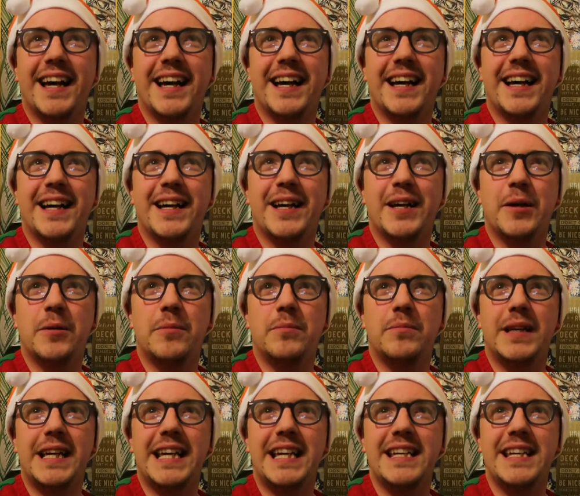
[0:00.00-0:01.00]

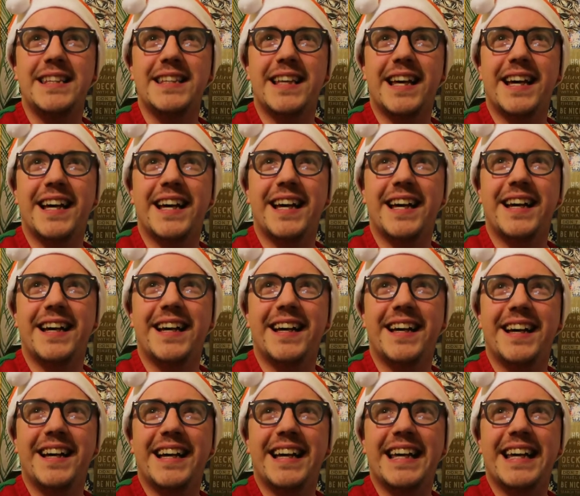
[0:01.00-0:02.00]
either